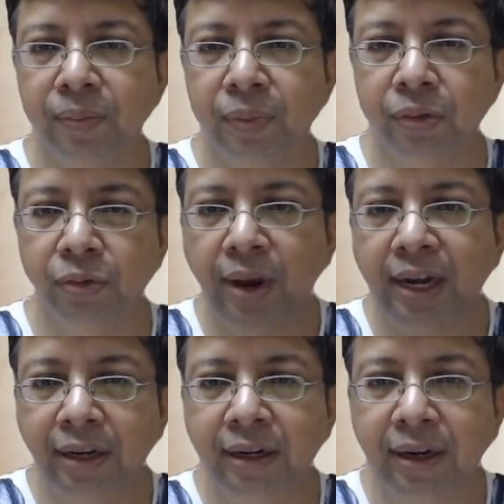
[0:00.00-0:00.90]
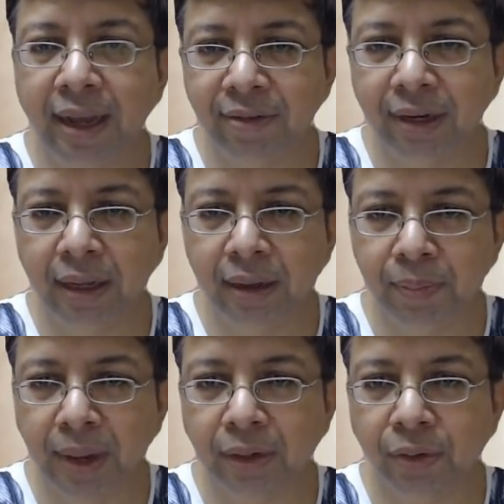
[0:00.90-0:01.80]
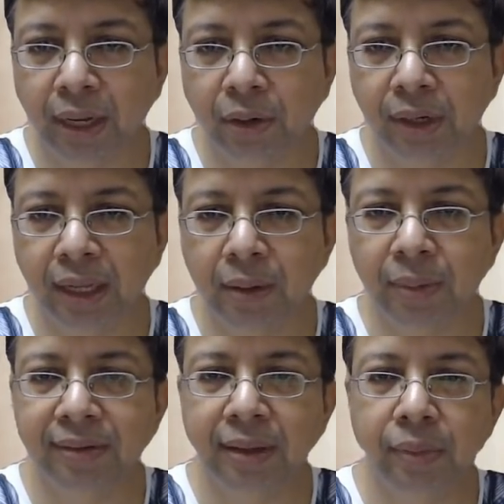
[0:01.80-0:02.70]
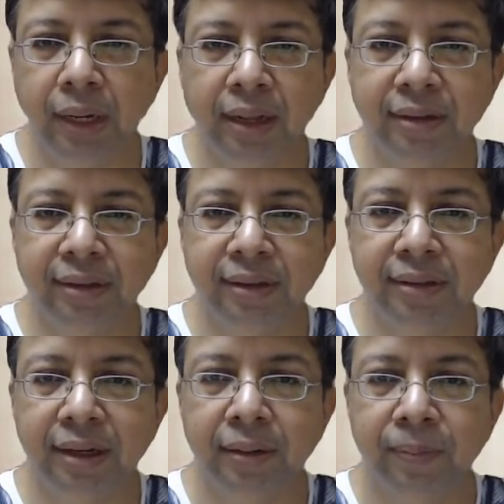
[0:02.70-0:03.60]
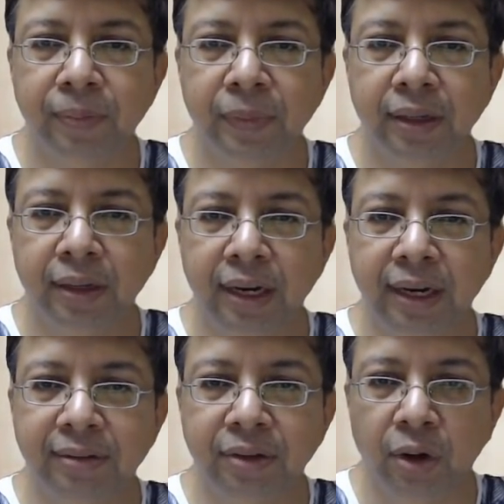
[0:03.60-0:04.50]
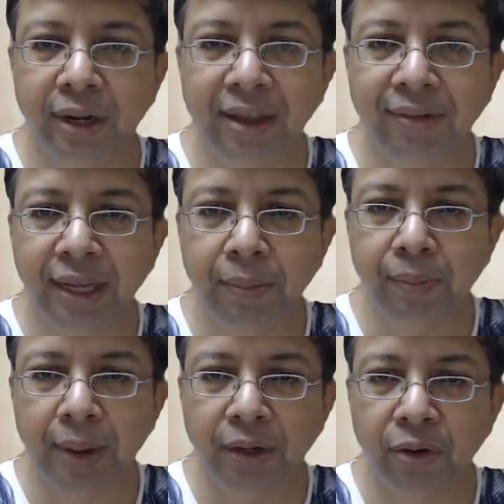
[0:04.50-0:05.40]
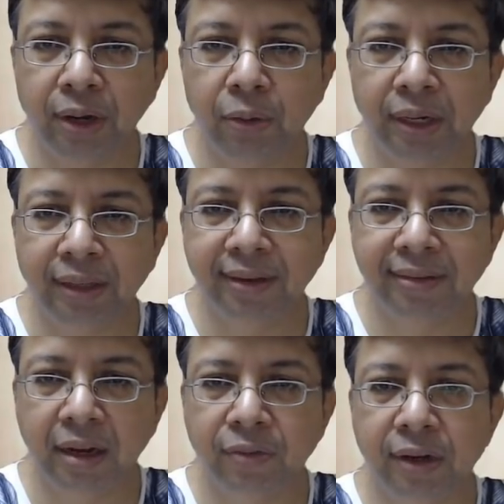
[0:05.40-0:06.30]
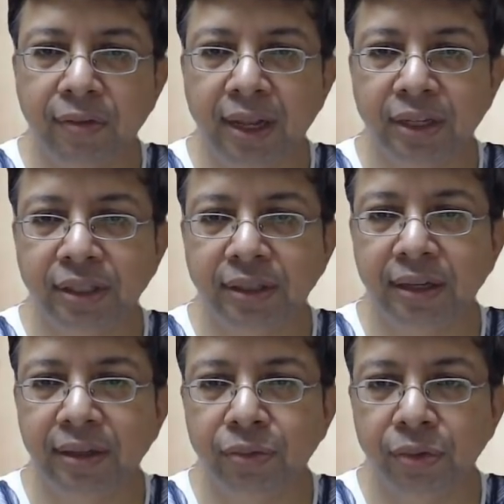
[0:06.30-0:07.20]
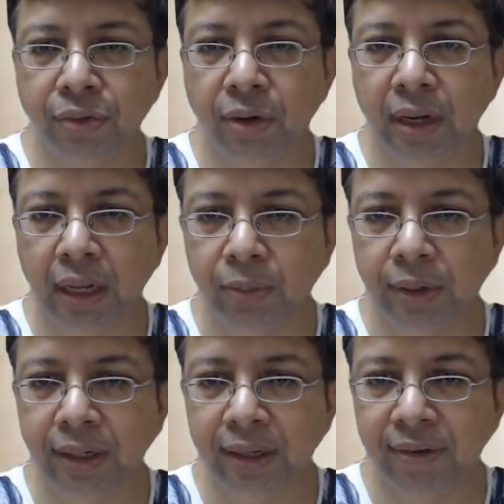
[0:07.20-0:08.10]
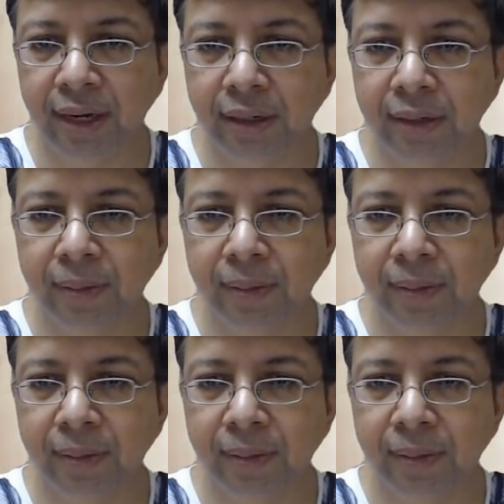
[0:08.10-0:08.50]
So why didn't it have an impact on equity? And my simple answer is that it's not having an impact on equities itself a reflection that this was not a liquidity event.